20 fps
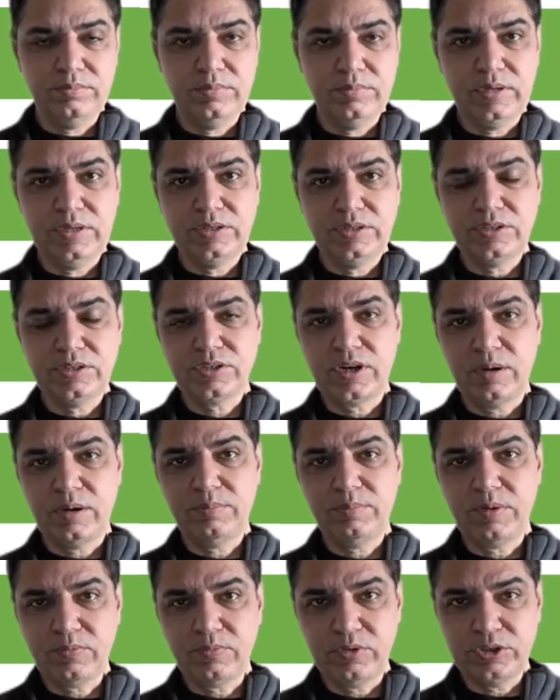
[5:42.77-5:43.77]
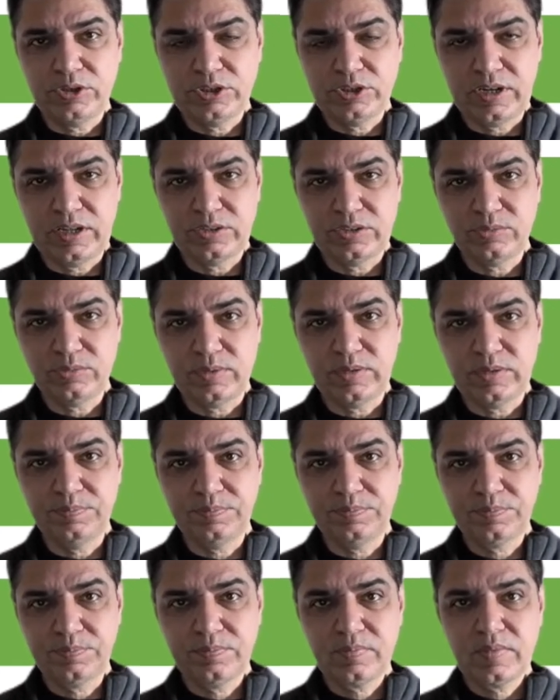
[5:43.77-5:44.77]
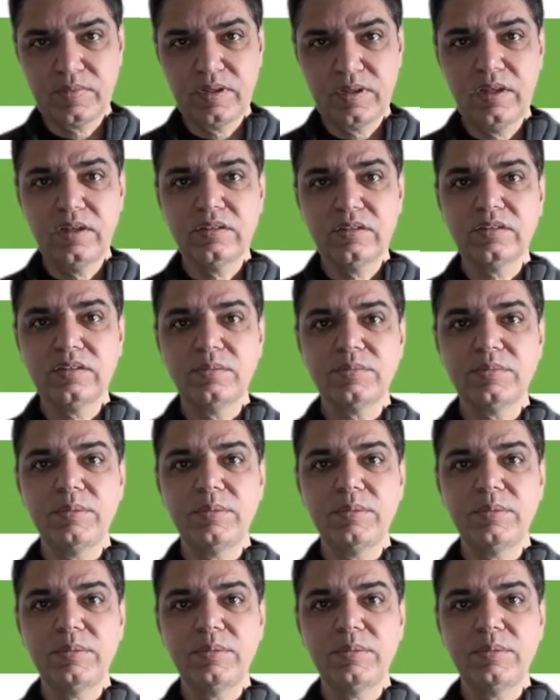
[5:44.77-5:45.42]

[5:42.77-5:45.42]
intestinal perforation as well. Sometimes it